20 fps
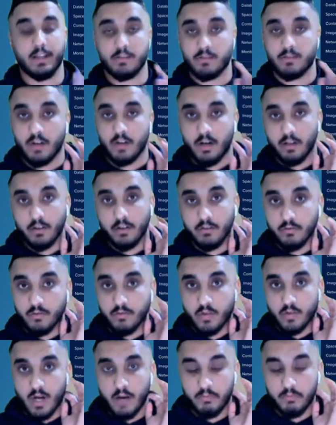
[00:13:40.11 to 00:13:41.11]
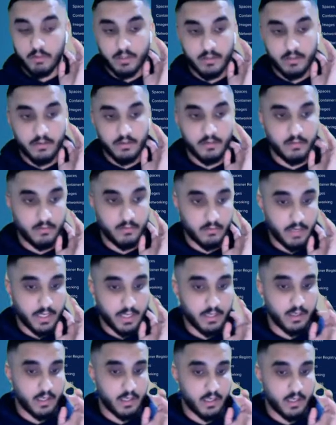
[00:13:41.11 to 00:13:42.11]
starting a new droplet,
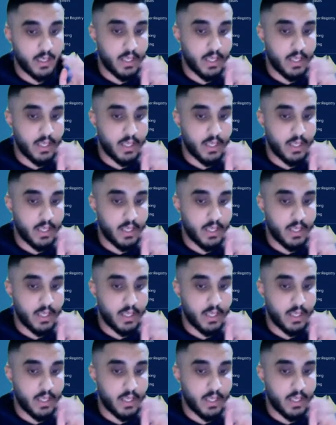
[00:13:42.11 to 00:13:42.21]
right?